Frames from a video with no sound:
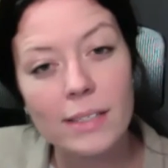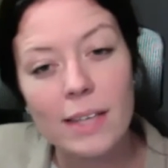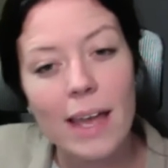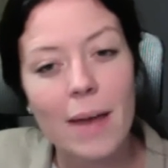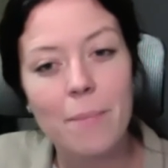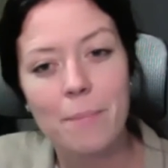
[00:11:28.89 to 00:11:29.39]

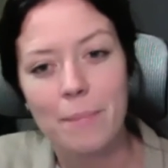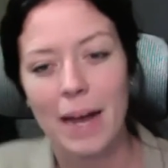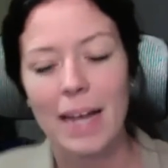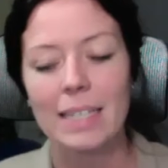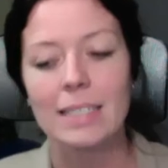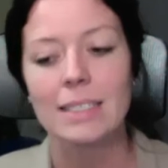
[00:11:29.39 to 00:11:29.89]
It
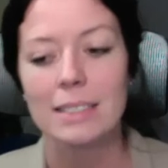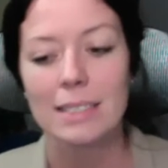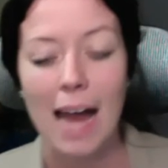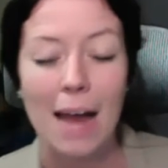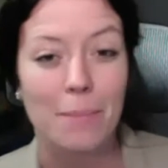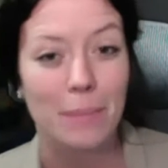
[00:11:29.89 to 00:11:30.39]
might
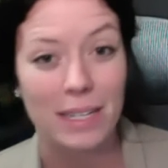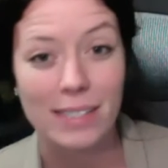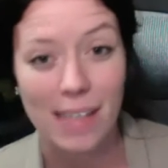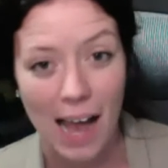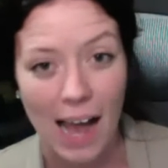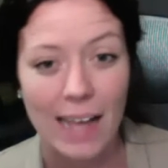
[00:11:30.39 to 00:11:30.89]
not be as
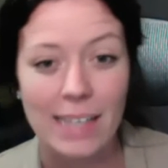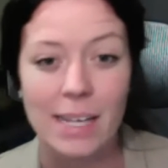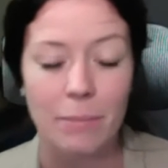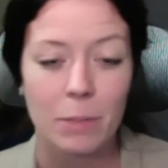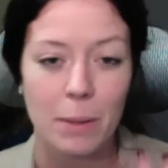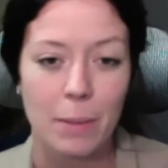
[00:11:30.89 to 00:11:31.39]
high as how
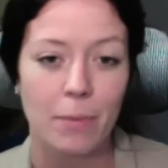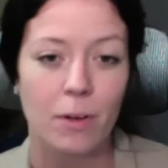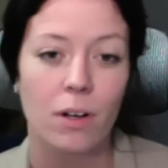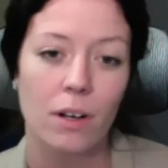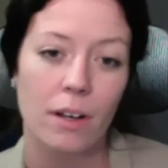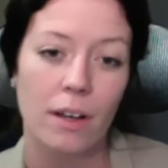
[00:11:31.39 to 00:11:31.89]
many
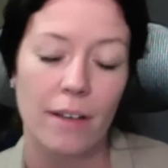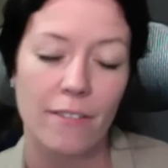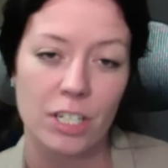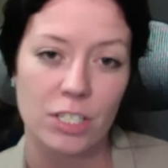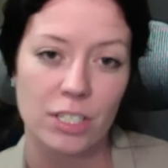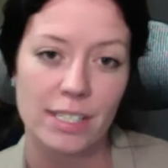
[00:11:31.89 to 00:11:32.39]
people
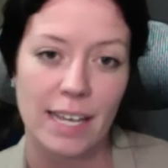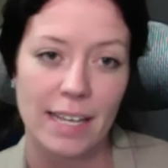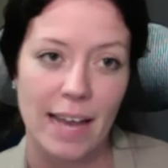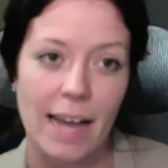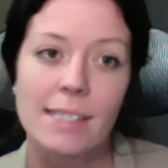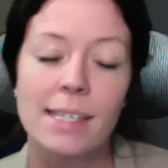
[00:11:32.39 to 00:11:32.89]
eventually say
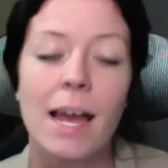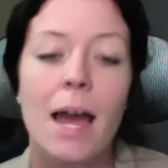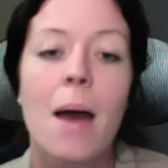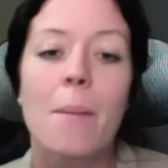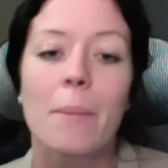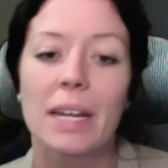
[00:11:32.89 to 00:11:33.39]
yes,
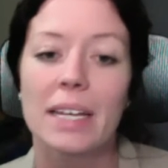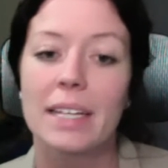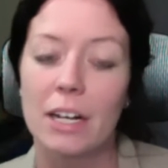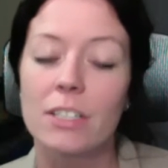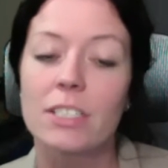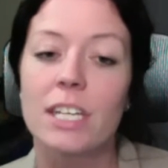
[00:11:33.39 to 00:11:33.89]
but I
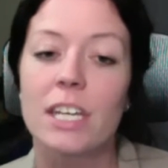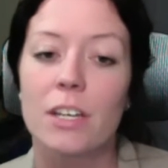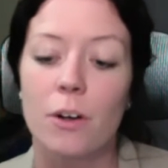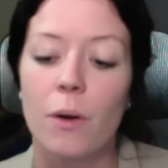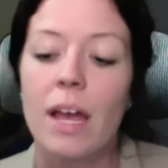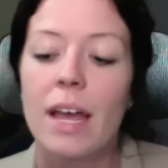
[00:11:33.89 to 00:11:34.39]
guarantee
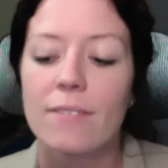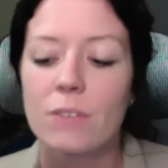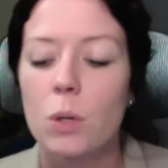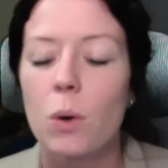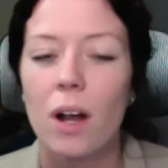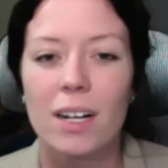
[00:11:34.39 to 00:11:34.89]
you,
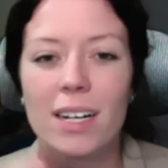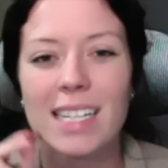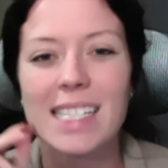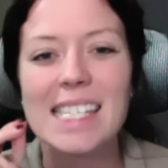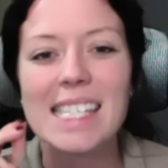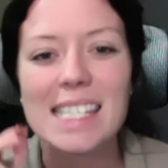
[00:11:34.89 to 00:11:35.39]
you are
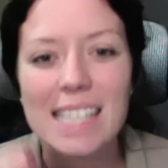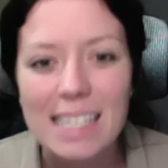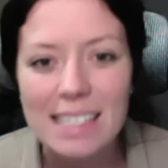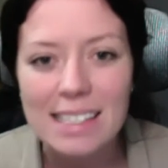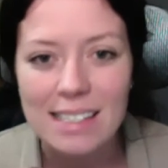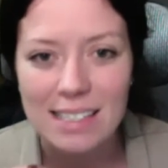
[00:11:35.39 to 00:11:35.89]

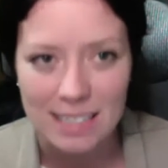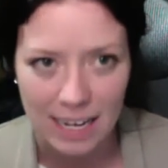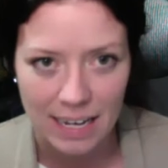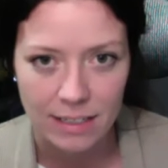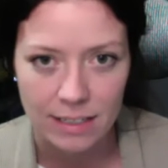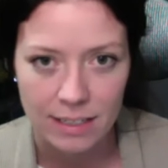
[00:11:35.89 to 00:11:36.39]
consistent